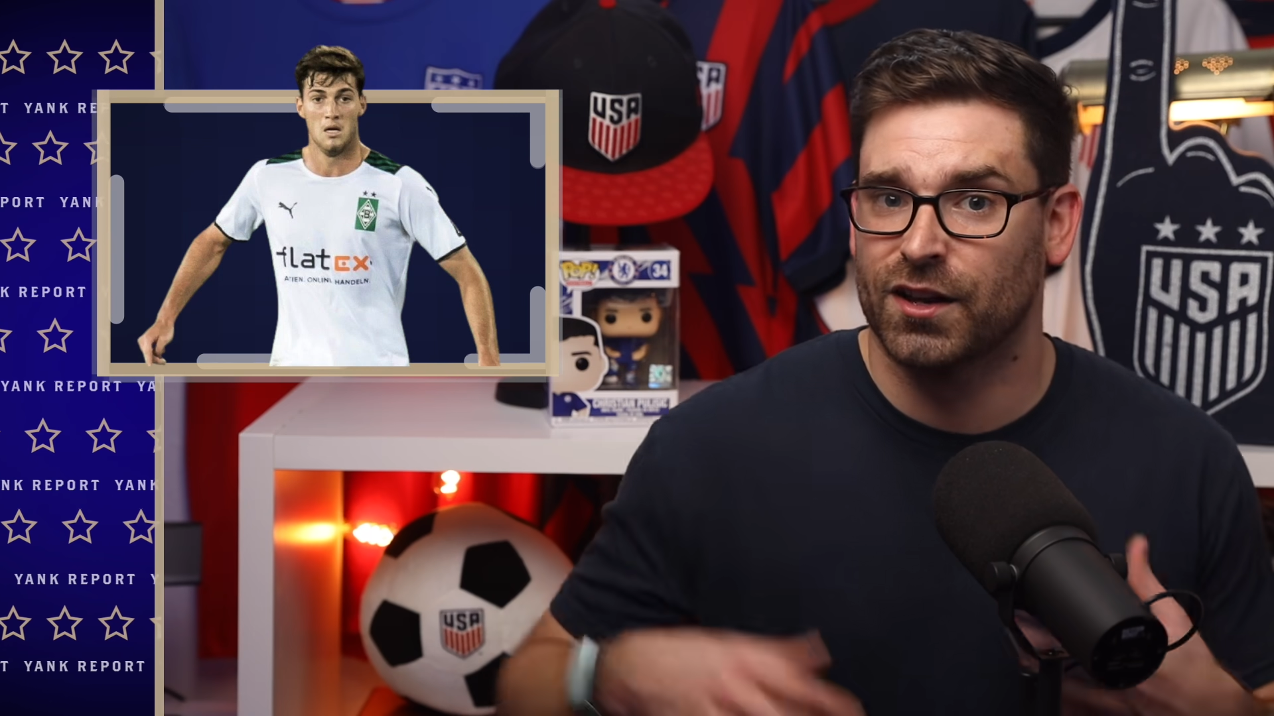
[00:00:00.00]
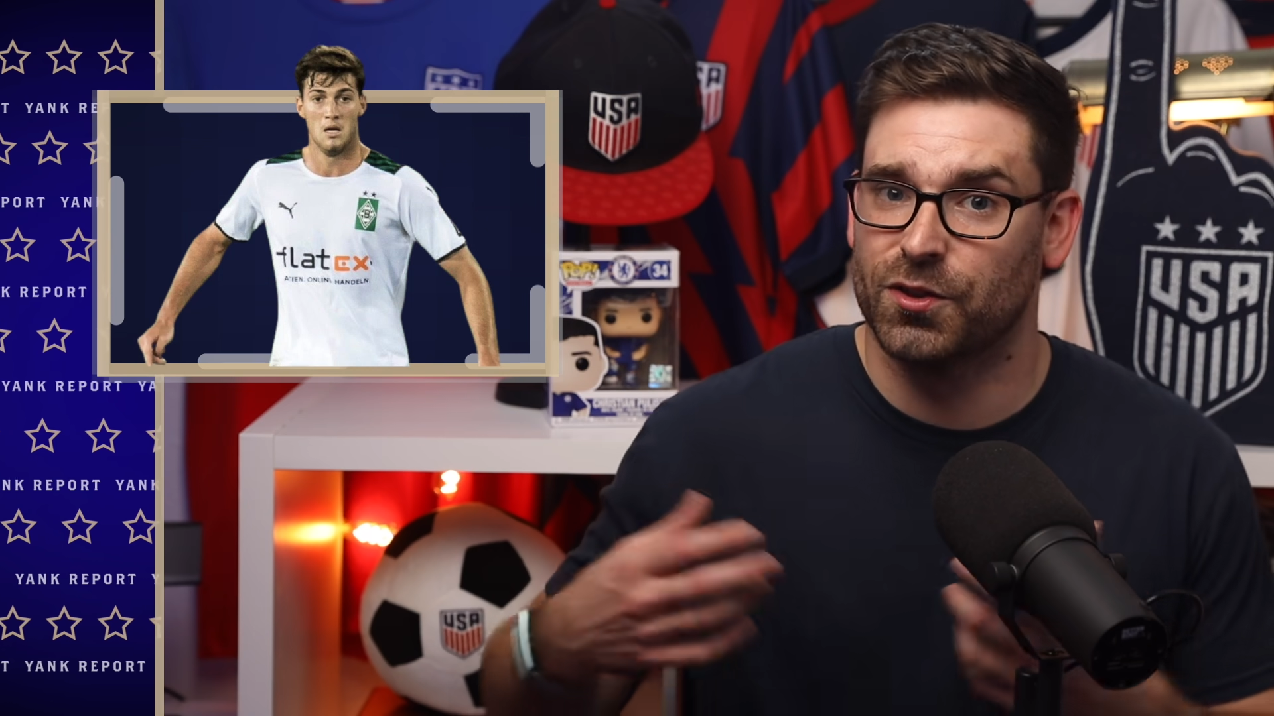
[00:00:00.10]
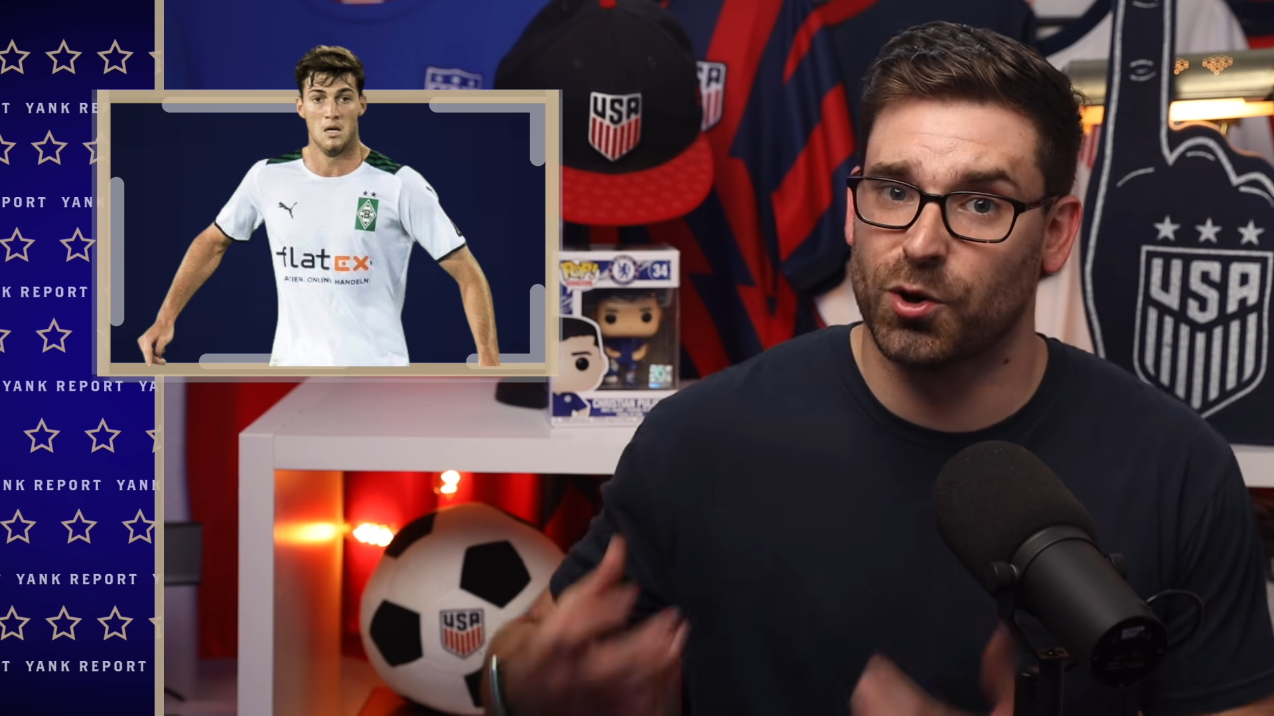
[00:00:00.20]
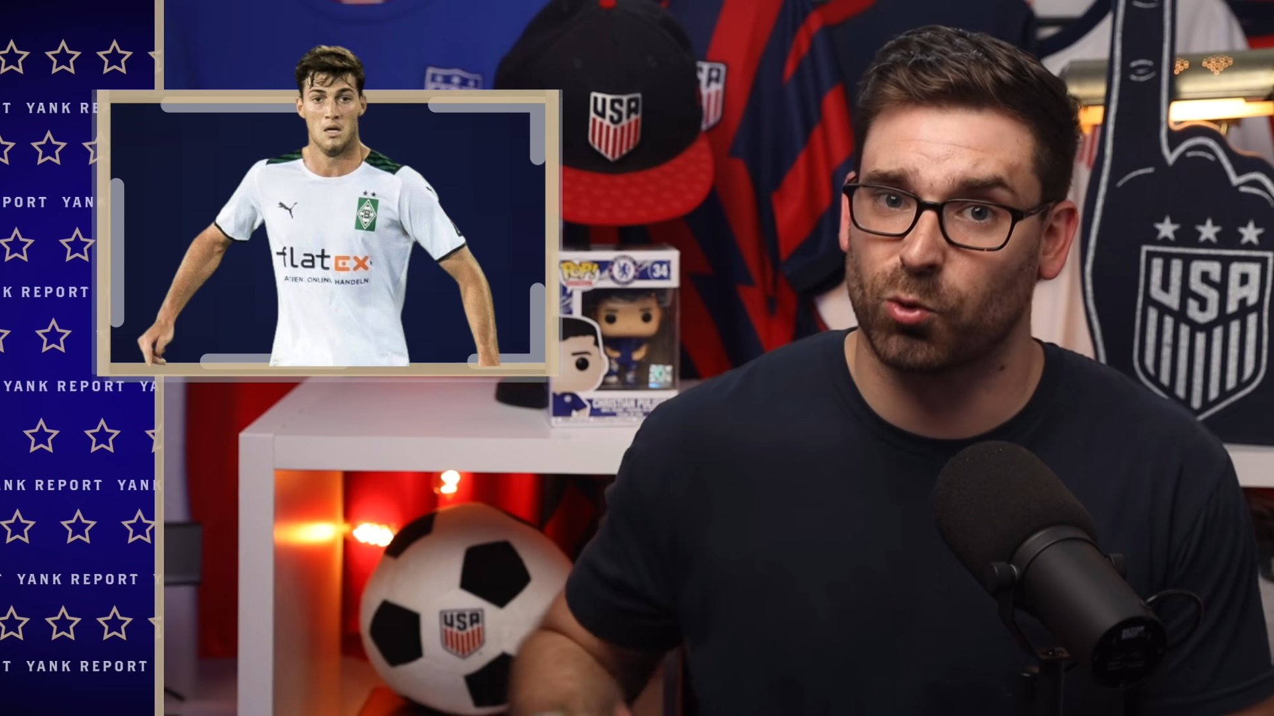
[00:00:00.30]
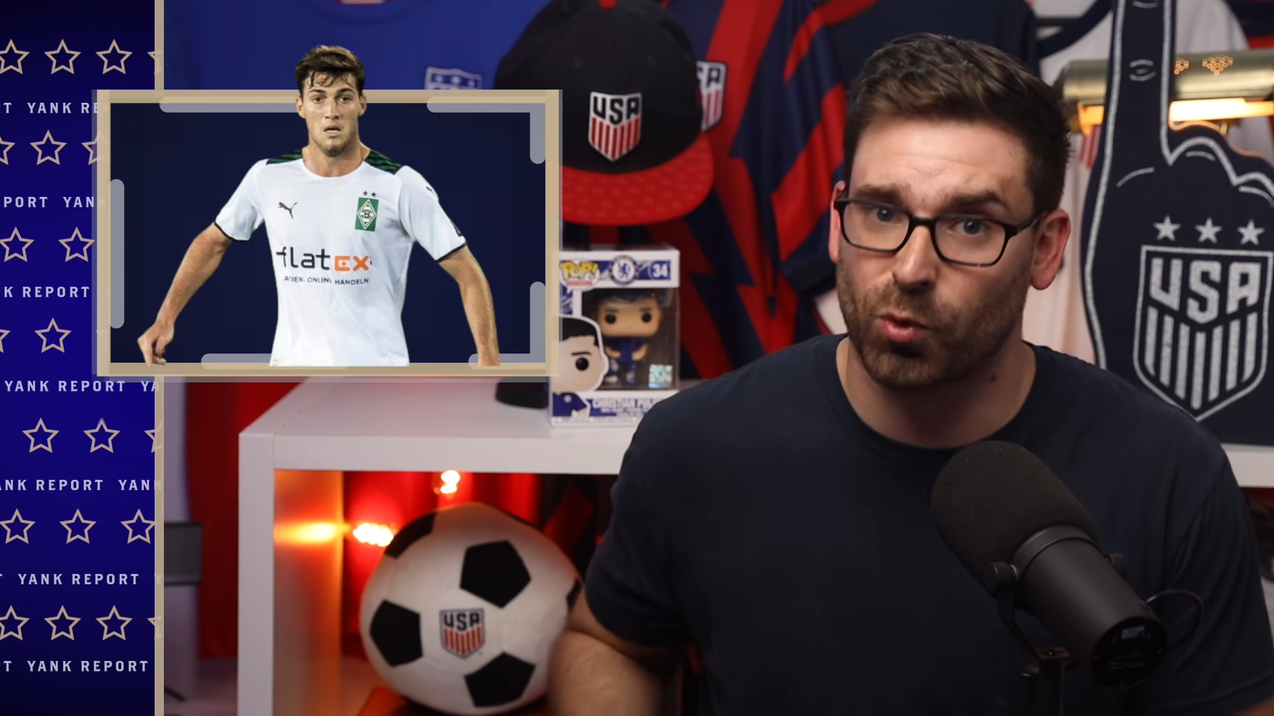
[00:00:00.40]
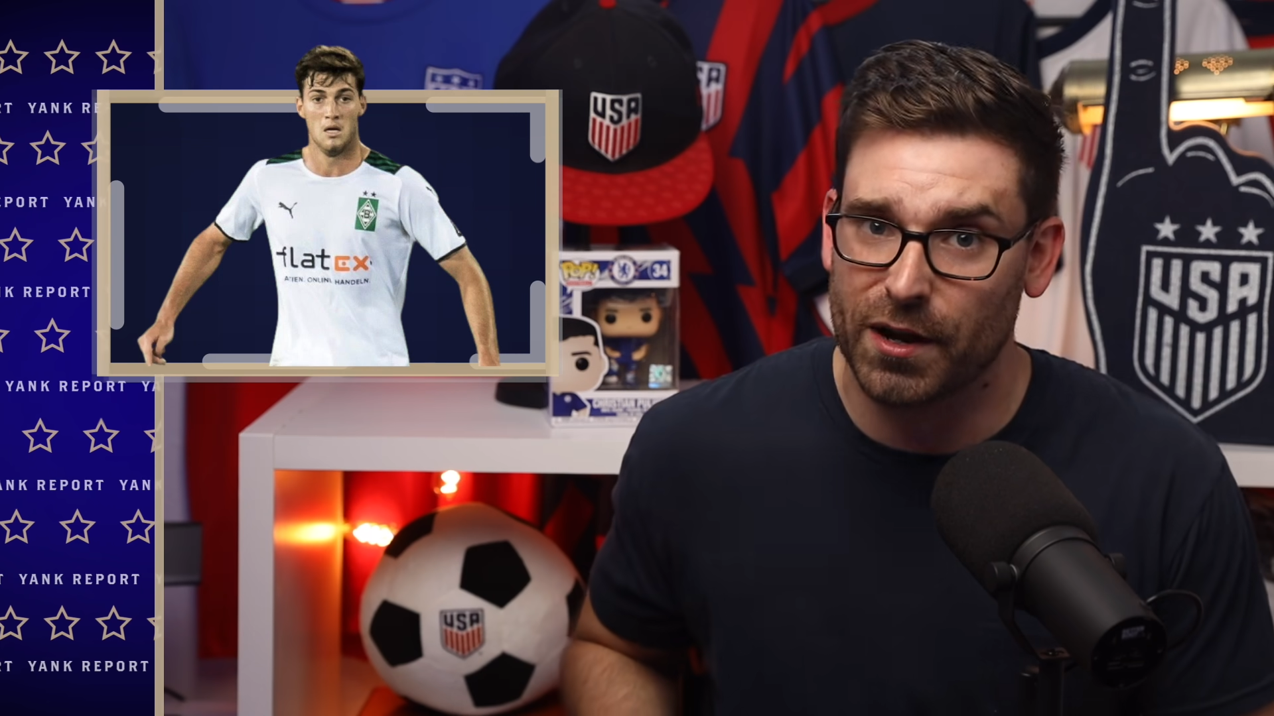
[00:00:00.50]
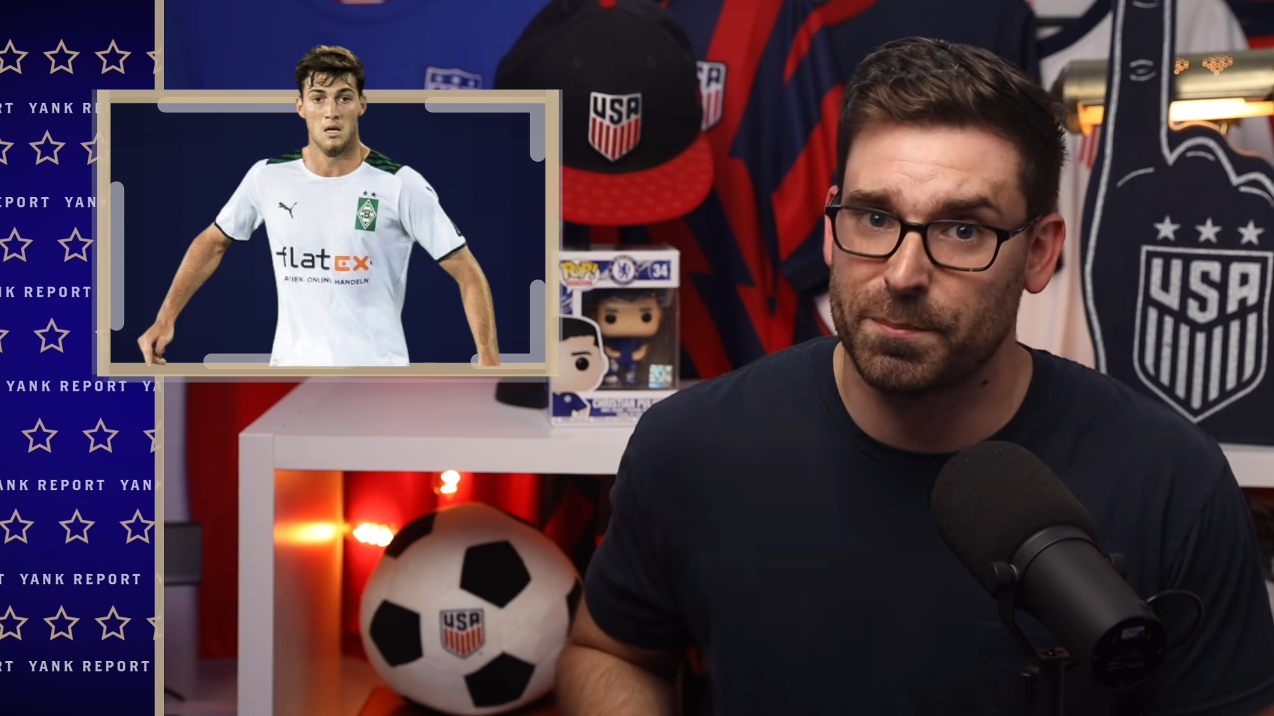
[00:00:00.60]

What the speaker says: their right